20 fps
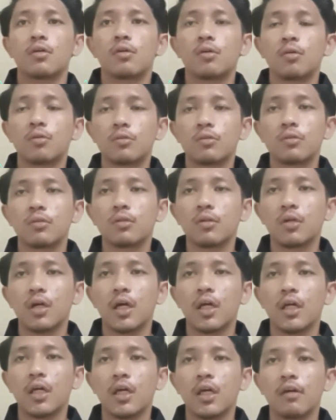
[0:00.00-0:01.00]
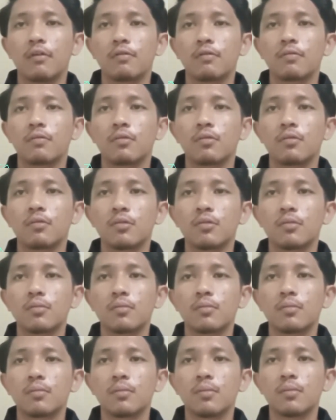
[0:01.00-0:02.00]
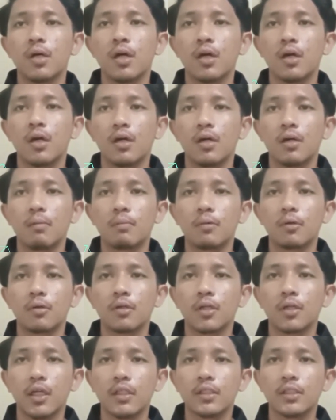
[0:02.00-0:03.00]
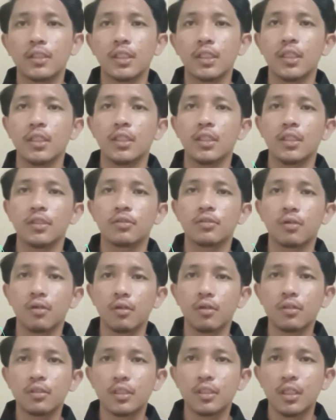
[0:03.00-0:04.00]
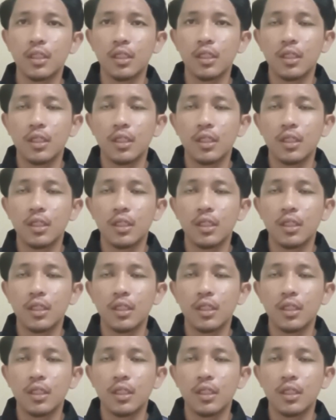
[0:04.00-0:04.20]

Although I have good progress in this course,